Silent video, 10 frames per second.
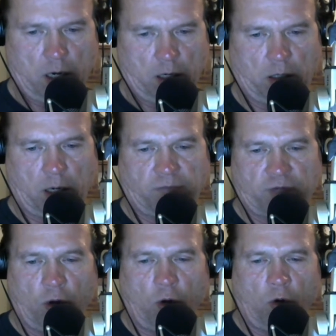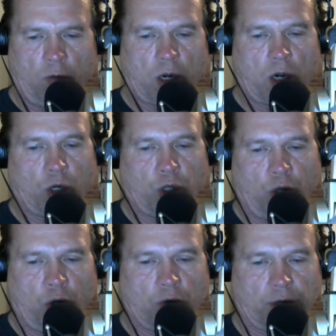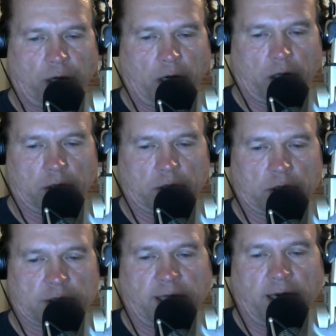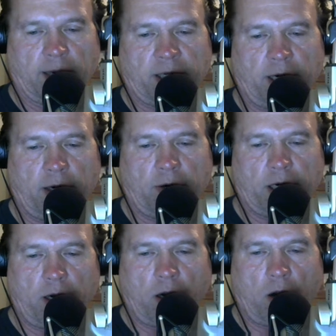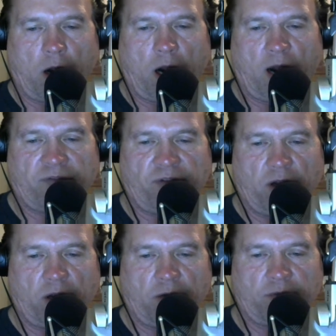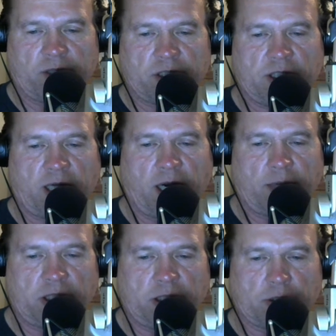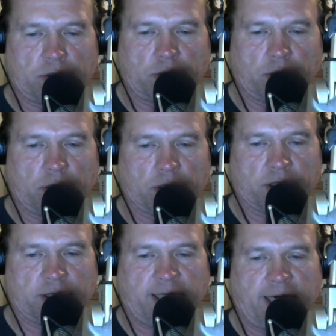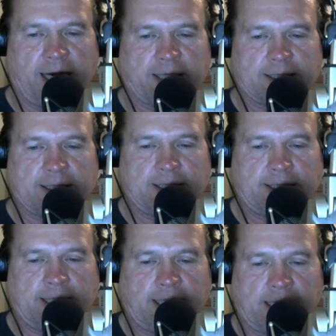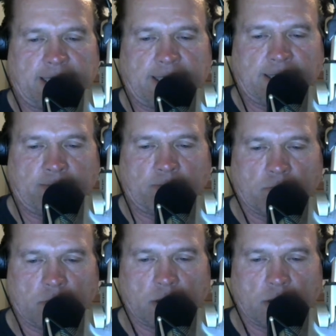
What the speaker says: left home alone there, little Tommy. Here we go. Off of ThompsonsRooters.com.